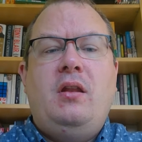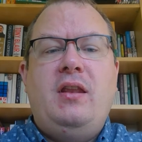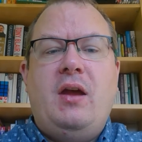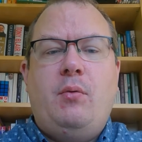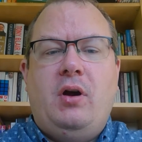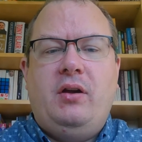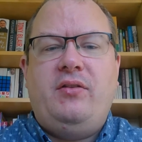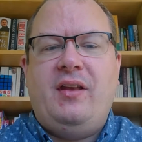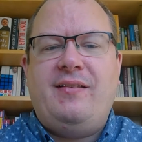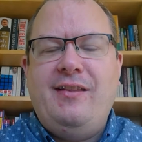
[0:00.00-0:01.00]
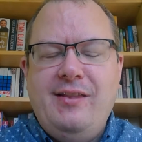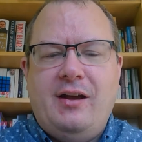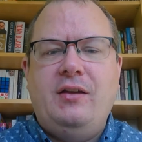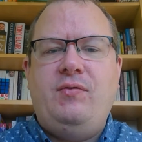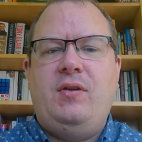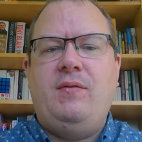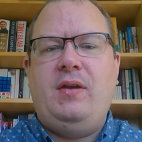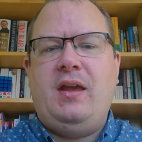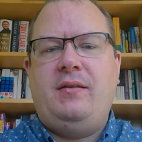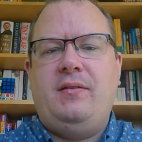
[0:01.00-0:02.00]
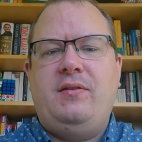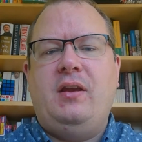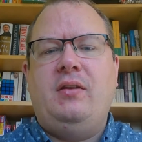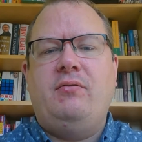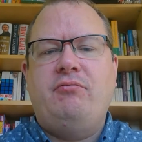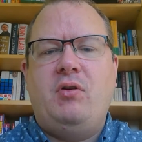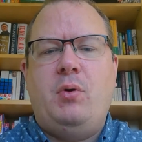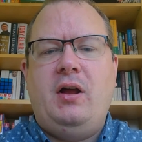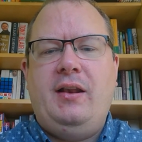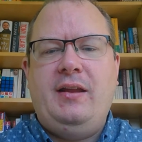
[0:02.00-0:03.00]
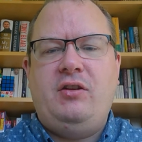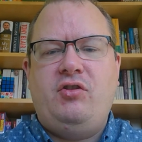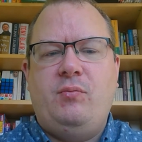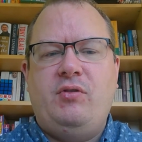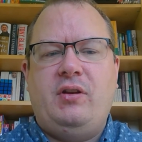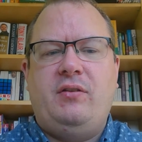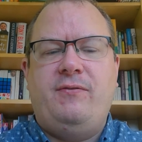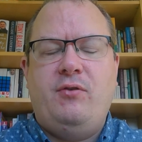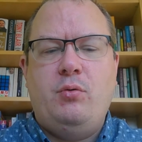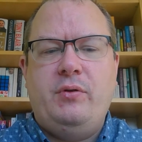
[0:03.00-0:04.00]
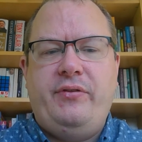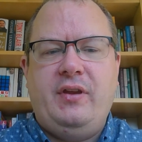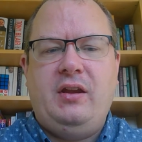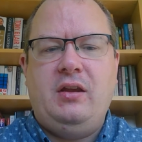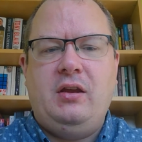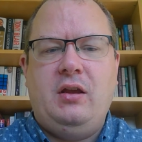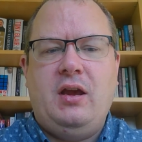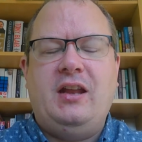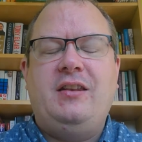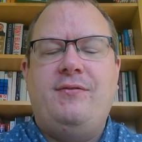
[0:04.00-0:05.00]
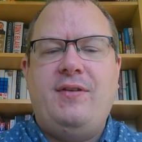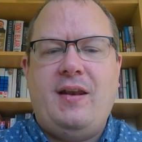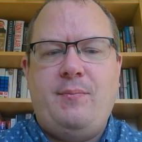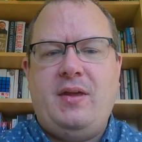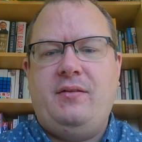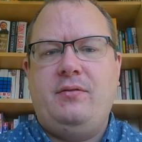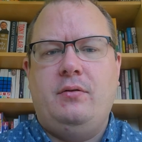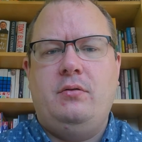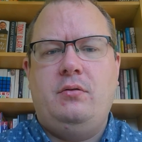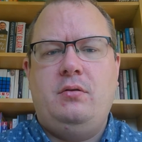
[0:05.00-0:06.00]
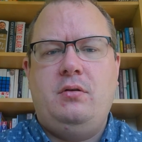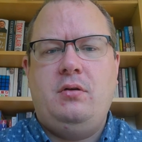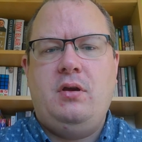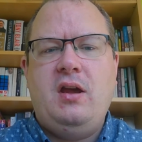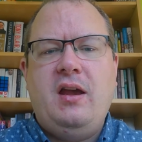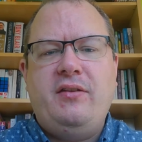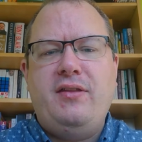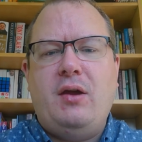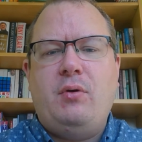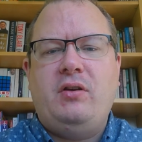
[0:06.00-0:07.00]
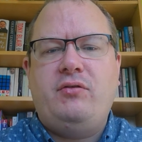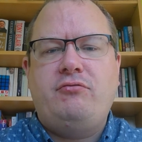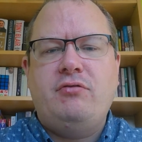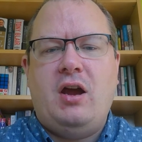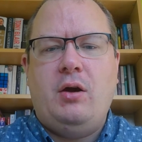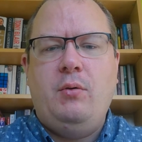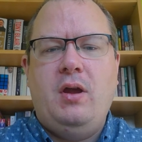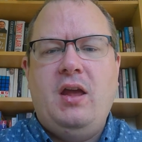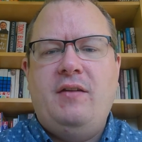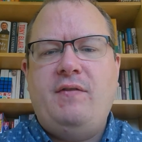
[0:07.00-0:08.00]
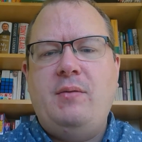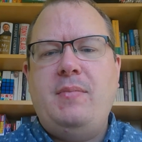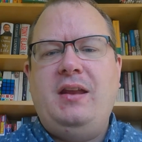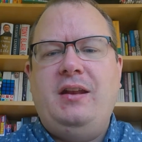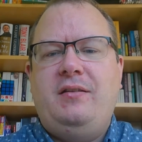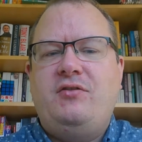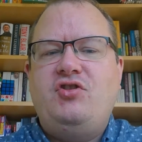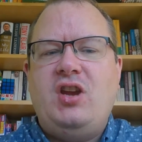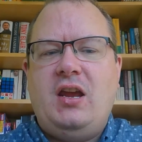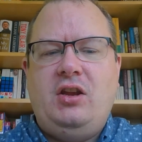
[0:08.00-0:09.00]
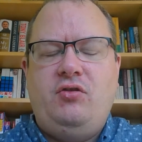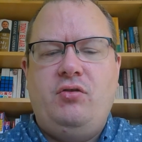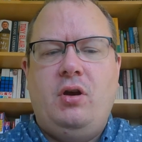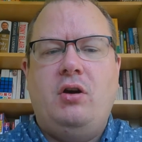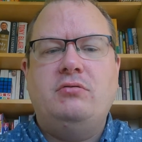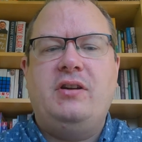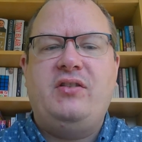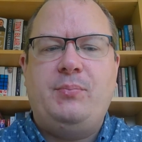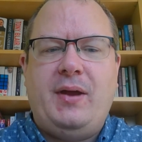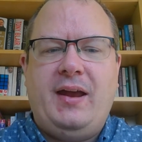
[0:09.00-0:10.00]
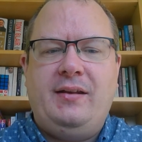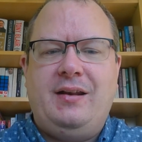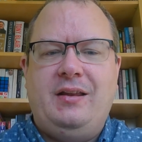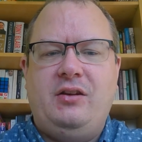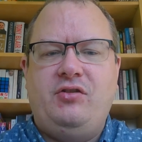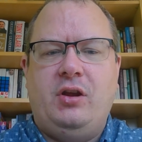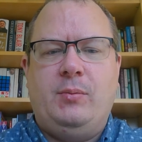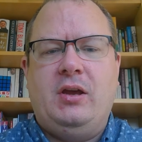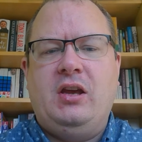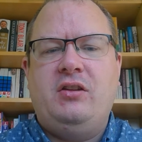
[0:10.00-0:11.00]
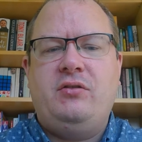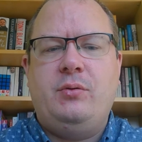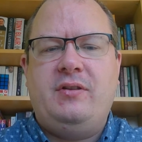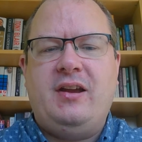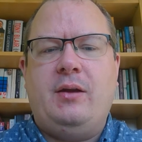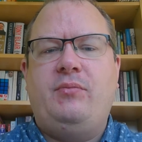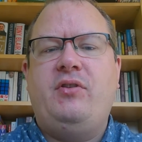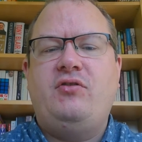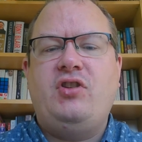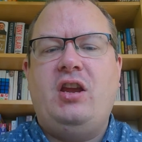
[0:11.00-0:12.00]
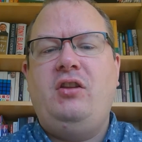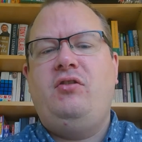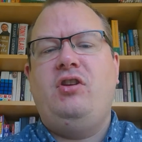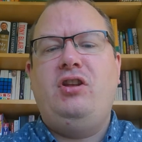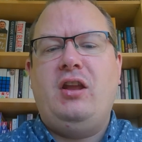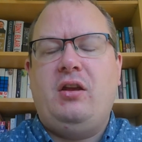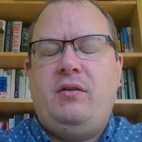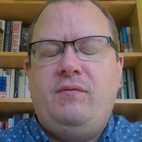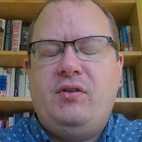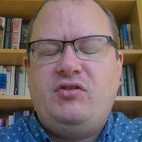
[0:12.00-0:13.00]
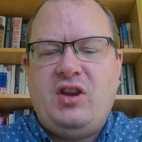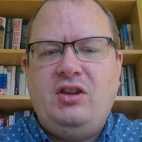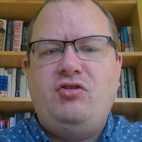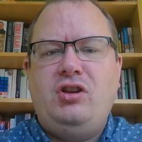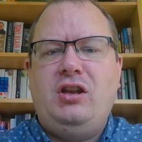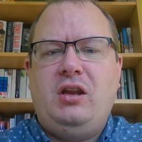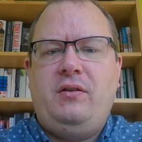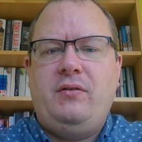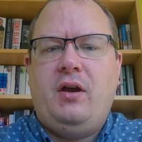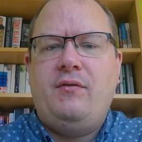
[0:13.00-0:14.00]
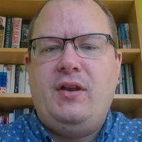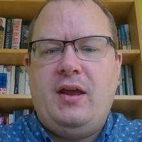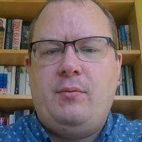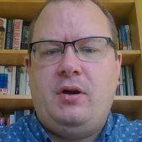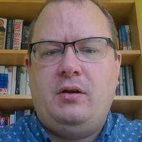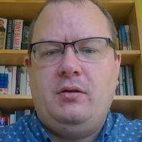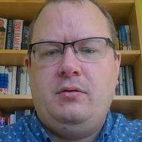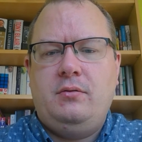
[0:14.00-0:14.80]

Networks as life-giving entities require leadership that is forward-thinking and developmental. As networks grow, they may need to change or expand leadership to adapt to the changing needs of a network.